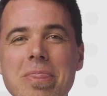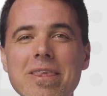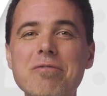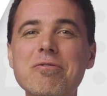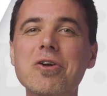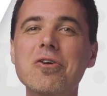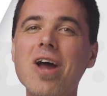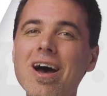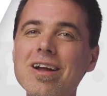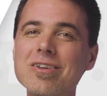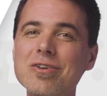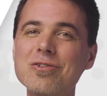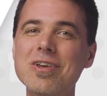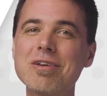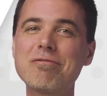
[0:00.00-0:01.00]
If you're not
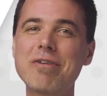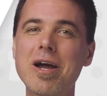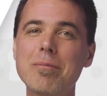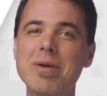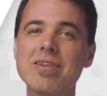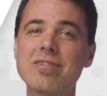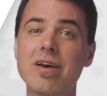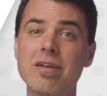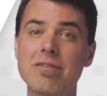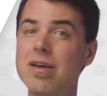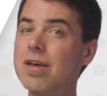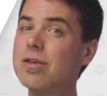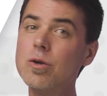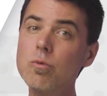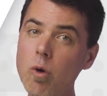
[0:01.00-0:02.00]
using Firebase Auth,
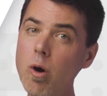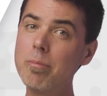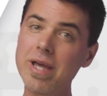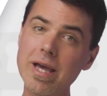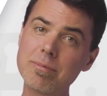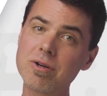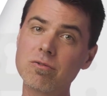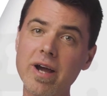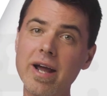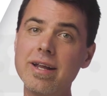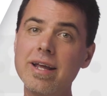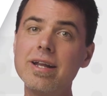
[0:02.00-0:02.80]
you won't be able to write